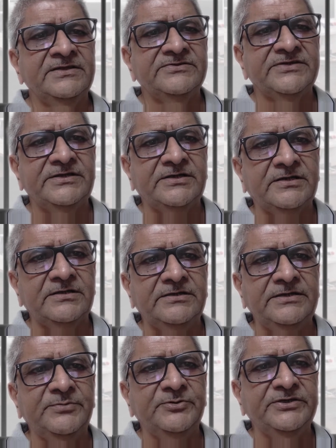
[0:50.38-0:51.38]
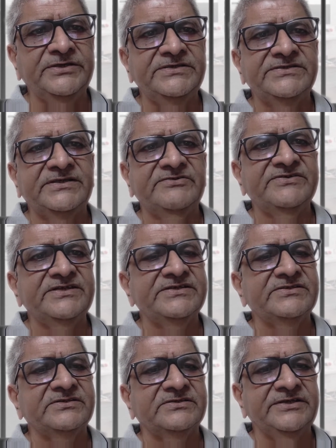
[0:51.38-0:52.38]
Central Depository
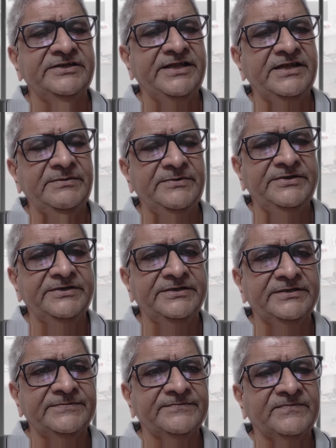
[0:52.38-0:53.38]
Services India Limited,